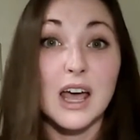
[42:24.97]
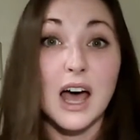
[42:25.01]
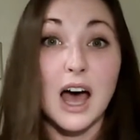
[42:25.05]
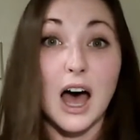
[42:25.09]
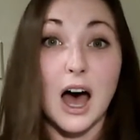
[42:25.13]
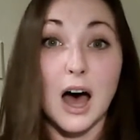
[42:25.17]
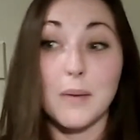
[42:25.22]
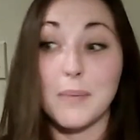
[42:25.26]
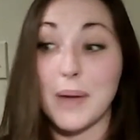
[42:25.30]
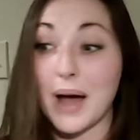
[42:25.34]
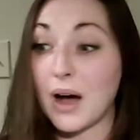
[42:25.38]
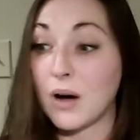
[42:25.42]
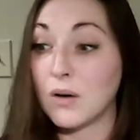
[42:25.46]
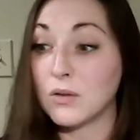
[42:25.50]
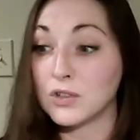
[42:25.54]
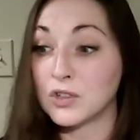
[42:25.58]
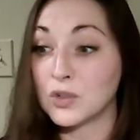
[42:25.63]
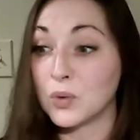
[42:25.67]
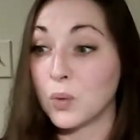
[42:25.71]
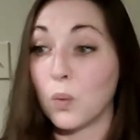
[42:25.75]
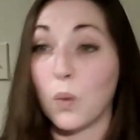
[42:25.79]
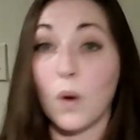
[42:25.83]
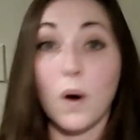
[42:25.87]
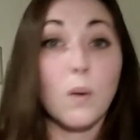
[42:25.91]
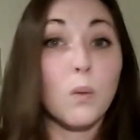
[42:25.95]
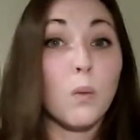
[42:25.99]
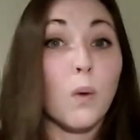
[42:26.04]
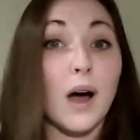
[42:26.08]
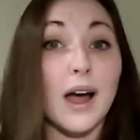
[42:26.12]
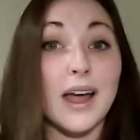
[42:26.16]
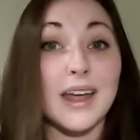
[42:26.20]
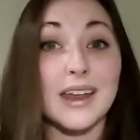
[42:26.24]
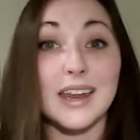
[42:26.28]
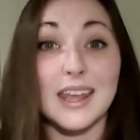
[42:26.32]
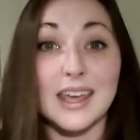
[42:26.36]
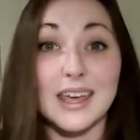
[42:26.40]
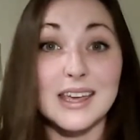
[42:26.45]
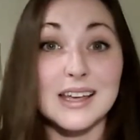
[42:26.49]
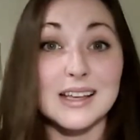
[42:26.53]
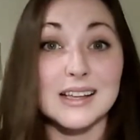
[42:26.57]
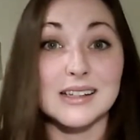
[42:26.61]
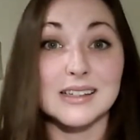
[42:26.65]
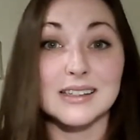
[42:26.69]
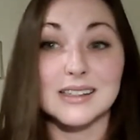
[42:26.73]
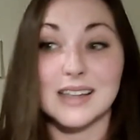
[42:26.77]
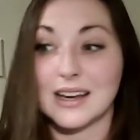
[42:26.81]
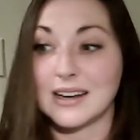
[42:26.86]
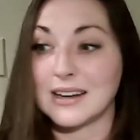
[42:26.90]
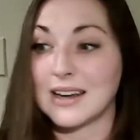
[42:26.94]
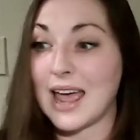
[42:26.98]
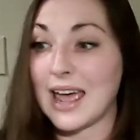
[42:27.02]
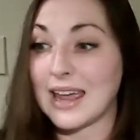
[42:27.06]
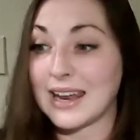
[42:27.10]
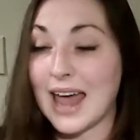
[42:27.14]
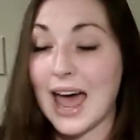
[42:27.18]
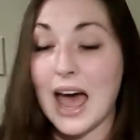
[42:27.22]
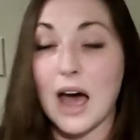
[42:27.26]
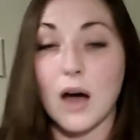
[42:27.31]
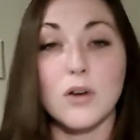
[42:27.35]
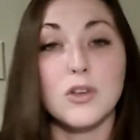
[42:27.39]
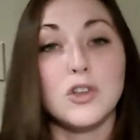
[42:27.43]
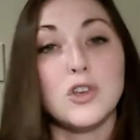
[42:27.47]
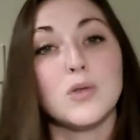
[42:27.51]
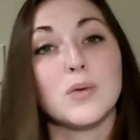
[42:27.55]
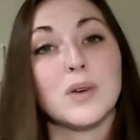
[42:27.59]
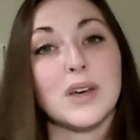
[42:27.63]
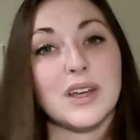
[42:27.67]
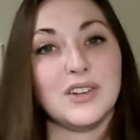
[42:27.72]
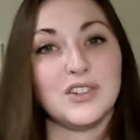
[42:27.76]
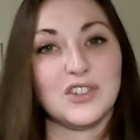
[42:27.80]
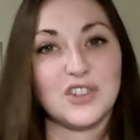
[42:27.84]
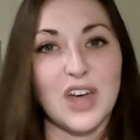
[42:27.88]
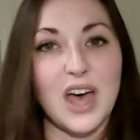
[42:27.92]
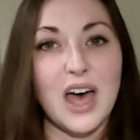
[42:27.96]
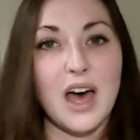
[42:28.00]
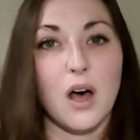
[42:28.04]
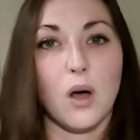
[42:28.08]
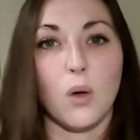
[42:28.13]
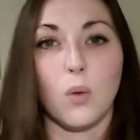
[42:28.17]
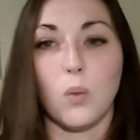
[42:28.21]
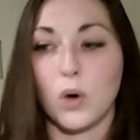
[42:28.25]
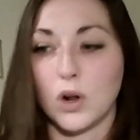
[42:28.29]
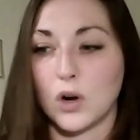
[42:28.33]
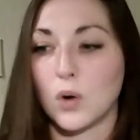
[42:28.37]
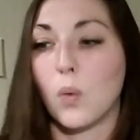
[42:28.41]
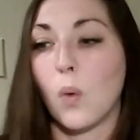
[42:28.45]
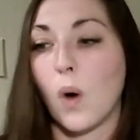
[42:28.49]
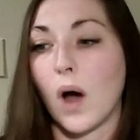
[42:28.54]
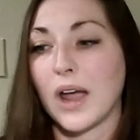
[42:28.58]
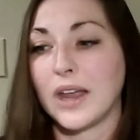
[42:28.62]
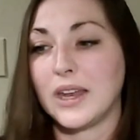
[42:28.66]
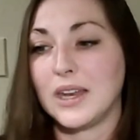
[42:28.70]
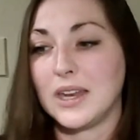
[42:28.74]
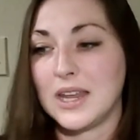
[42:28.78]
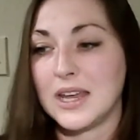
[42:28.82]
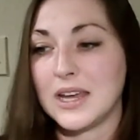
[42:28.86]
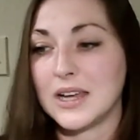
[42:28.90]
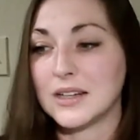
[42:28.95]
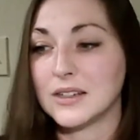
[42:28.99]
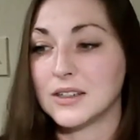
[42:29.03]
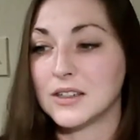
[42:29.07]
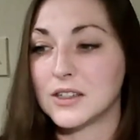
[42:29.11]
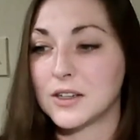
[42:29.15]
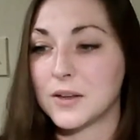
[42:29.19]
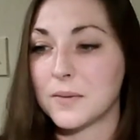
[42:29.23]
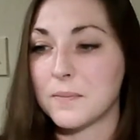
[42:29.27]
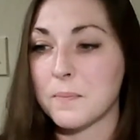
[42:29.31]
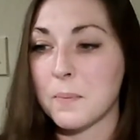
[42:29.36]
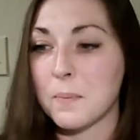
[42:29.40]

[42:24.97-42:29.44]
about what wine is and how you can tell what a wine needs.